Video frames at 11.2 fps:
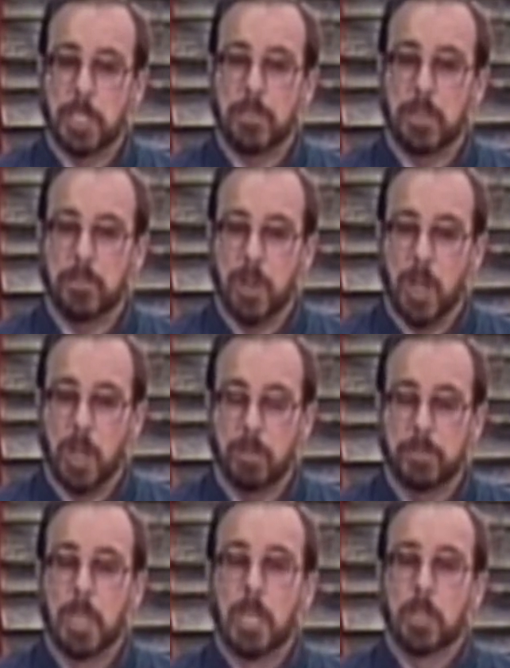have
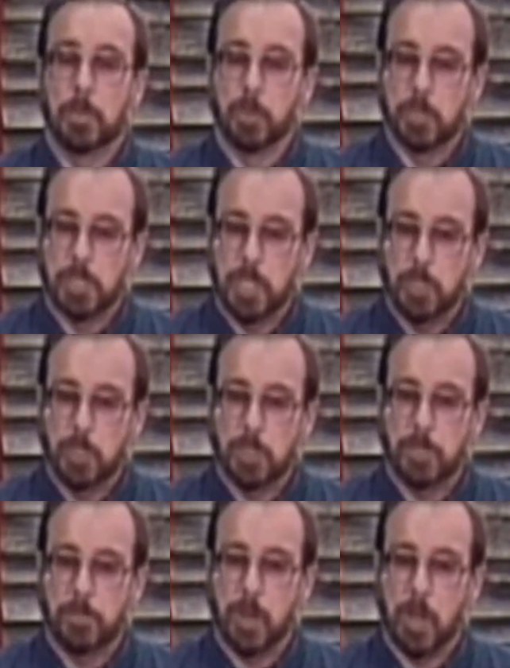evolved, the procedures
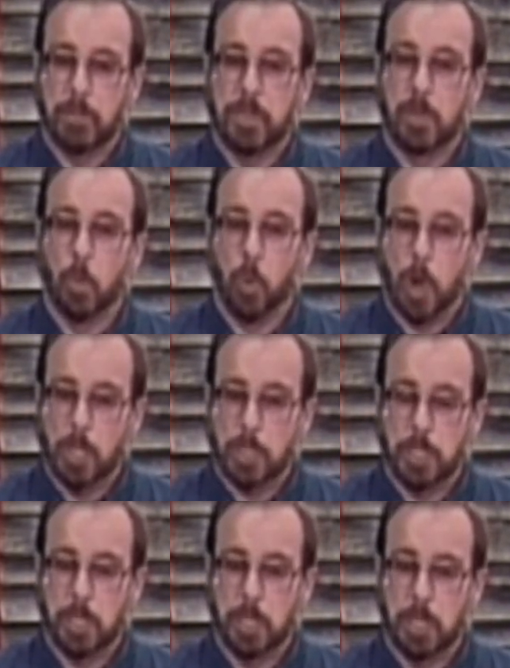involved in
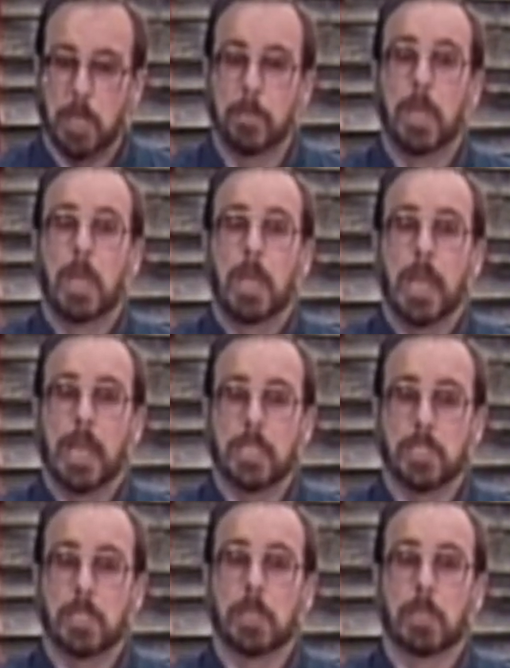washing them
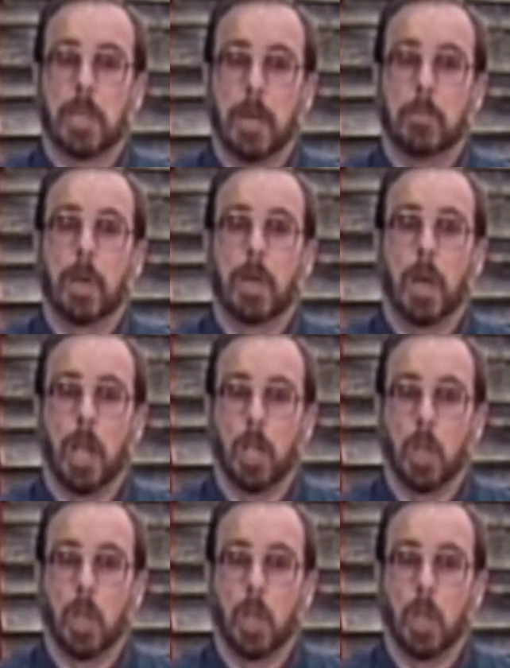has come a